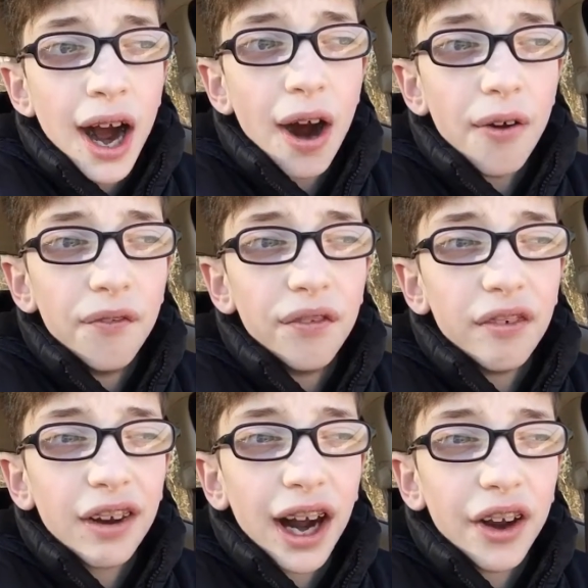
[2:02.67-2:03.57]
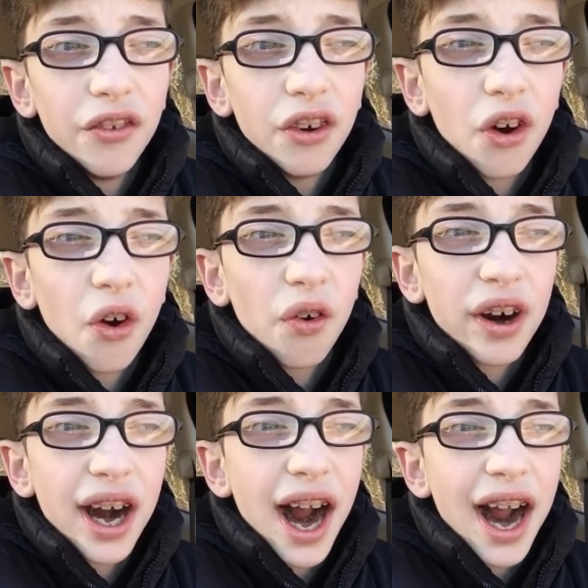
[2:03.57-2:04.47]
and
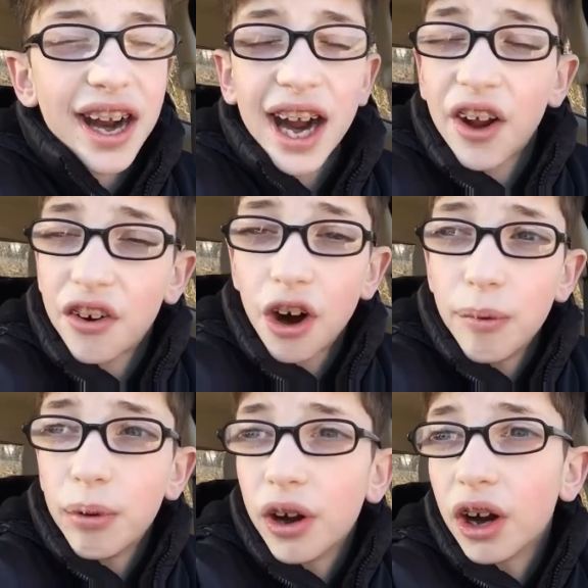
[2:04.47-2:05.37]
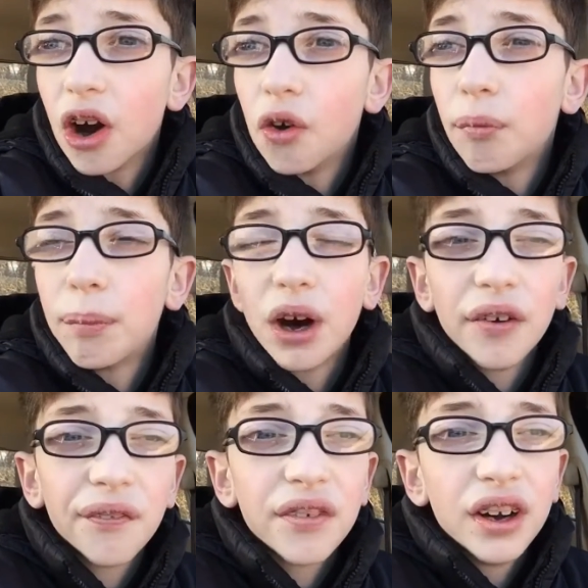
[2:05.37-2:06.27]
Aurier, he had an open goal,
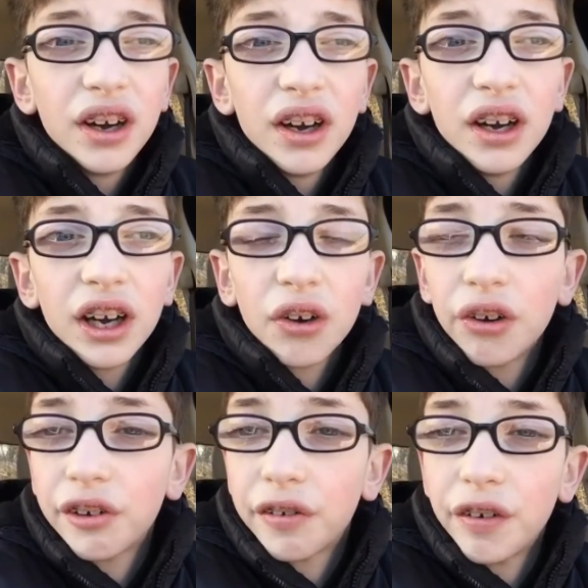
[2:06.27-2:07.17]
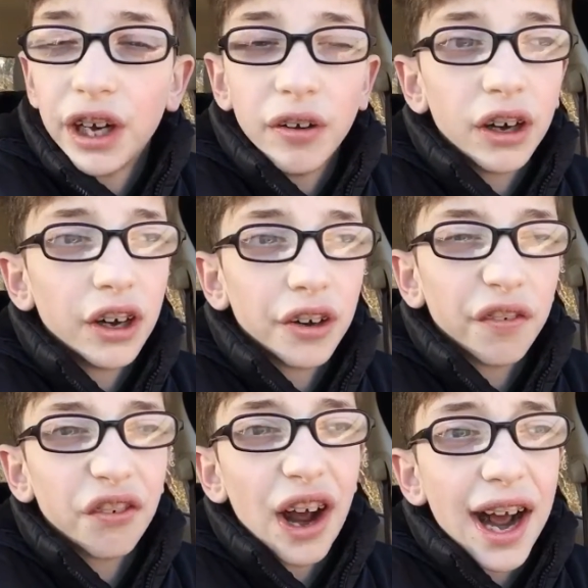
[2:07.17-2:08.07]
but he got his feet kind
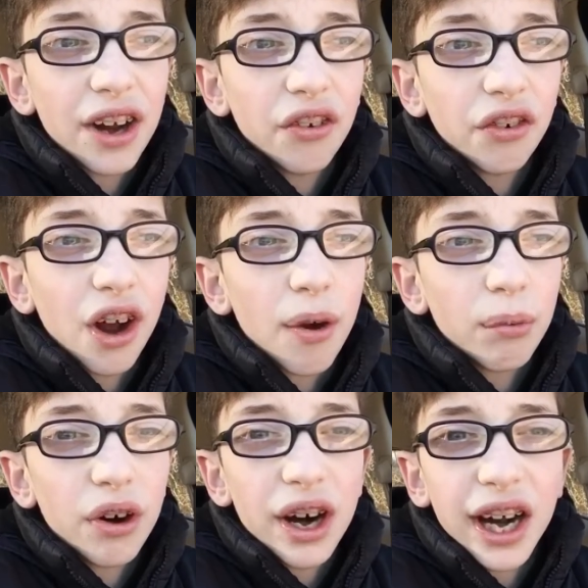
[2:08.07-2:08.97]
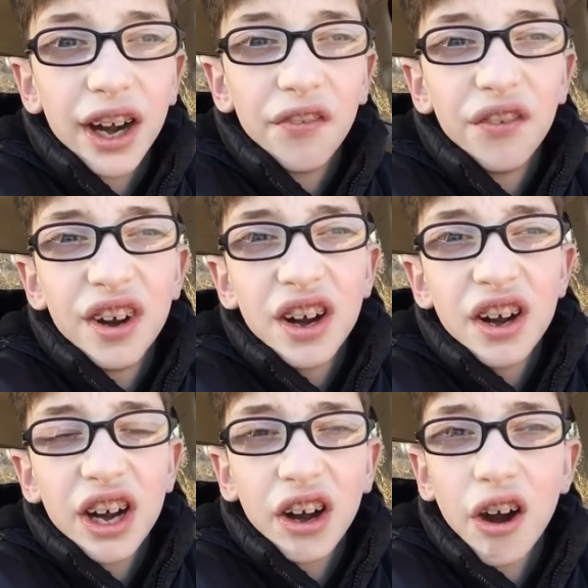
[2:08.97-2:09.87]
of tangled up, really, and
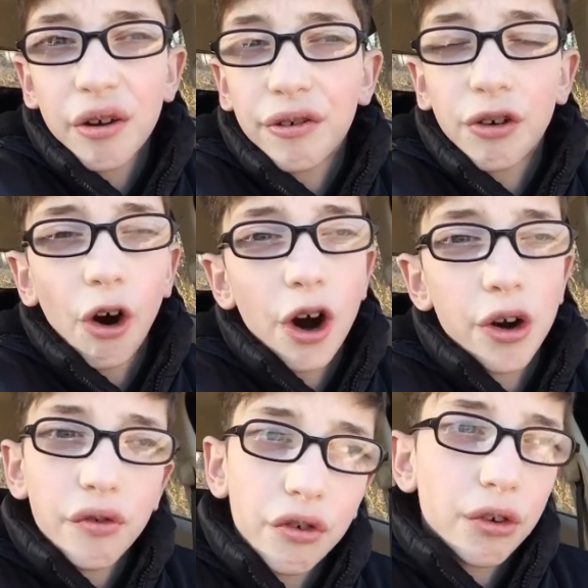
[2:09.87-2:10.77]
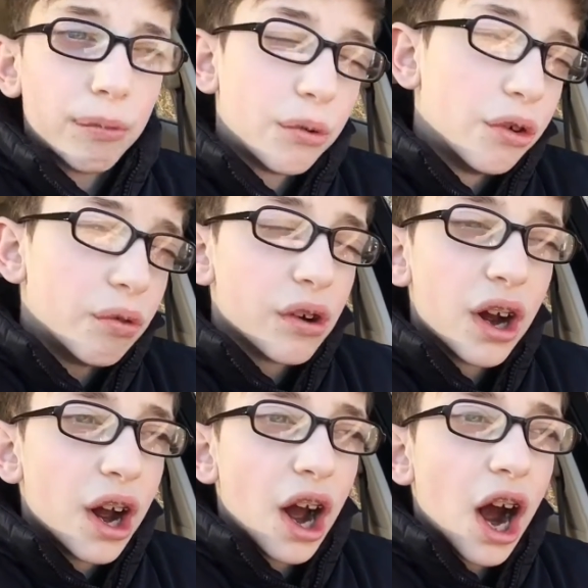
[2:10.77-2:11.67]
he kind of shot over the ball.
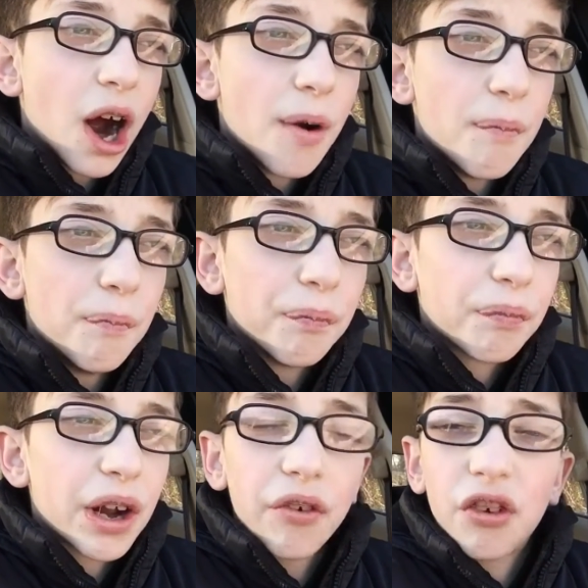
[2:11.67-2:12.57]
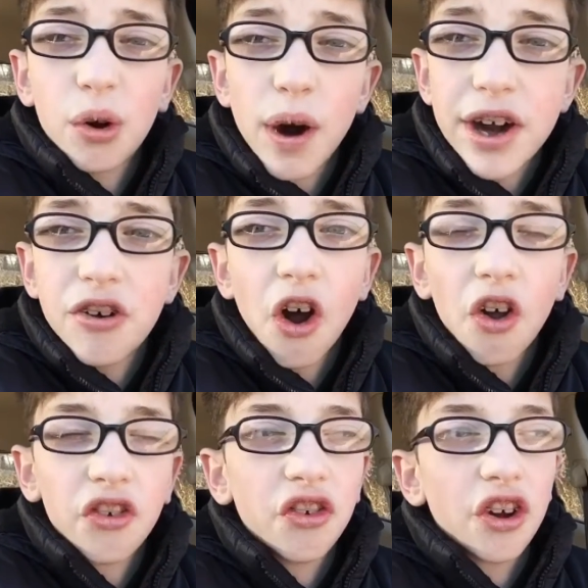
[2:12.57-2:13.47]
It was a great
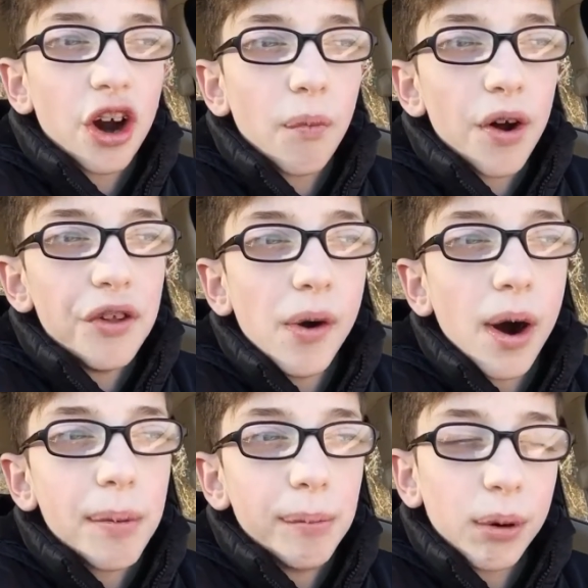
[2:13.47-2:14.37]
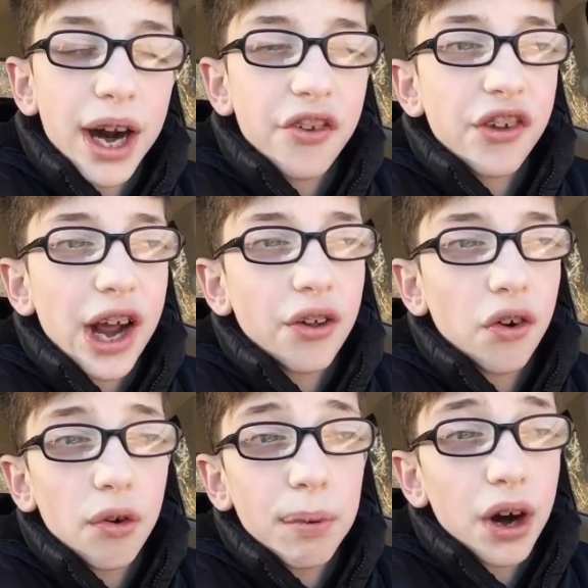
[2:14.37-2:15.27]
chance to go 1-0 up and break the
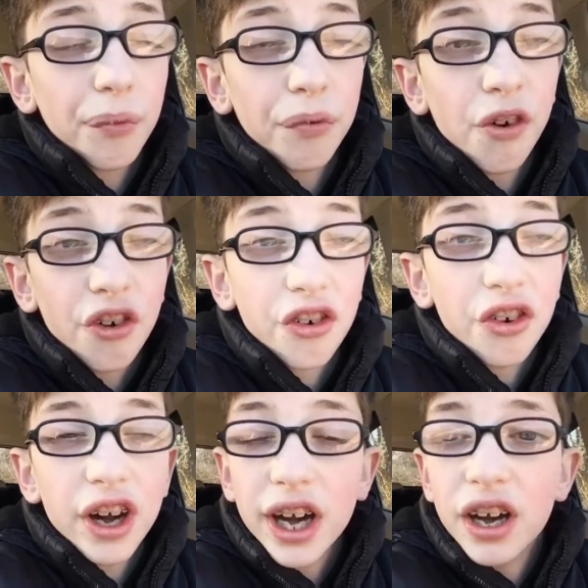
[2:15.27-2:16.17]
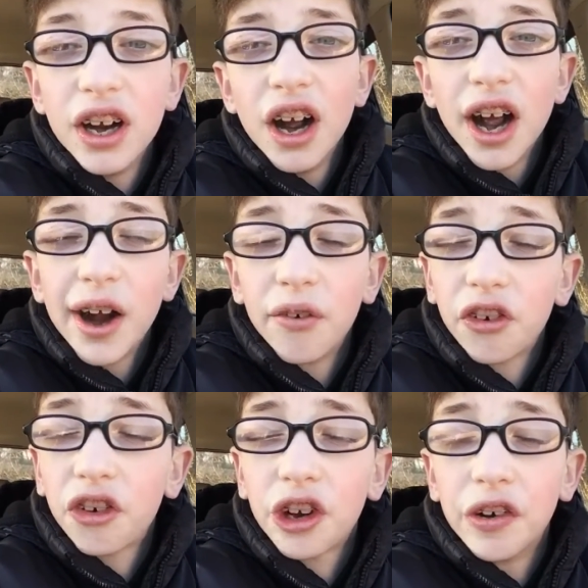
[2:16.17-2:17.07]
deadlock, but unfortunately, it was
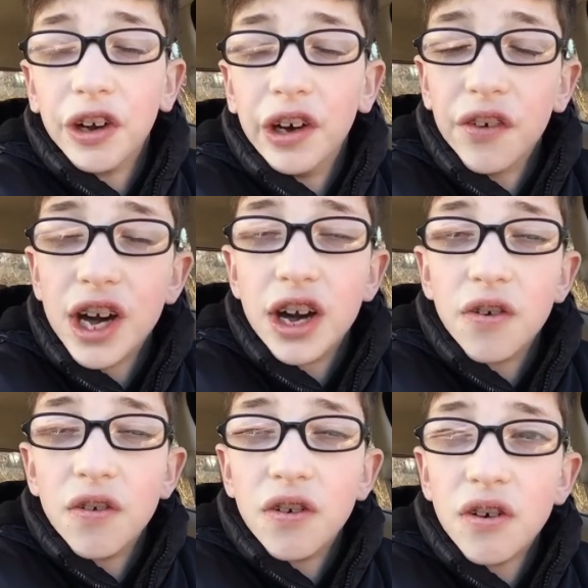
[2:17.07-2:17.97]
still 0-0.